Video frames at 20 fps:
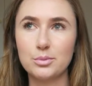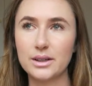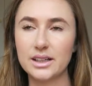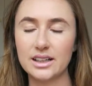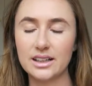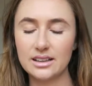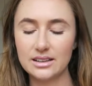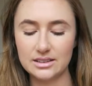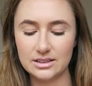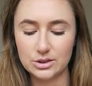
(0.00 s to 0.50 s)

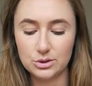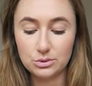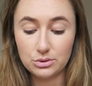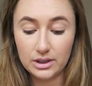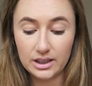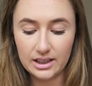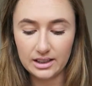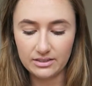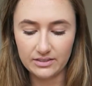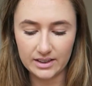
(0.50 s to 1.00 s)
but it's
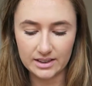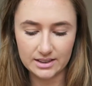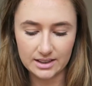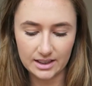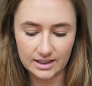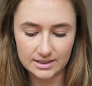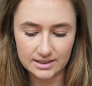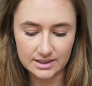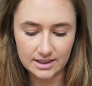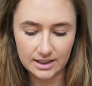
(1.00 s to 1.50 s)
really
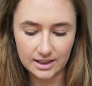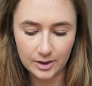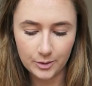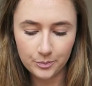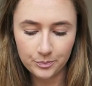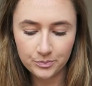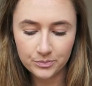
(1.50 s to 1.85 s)
fantastic.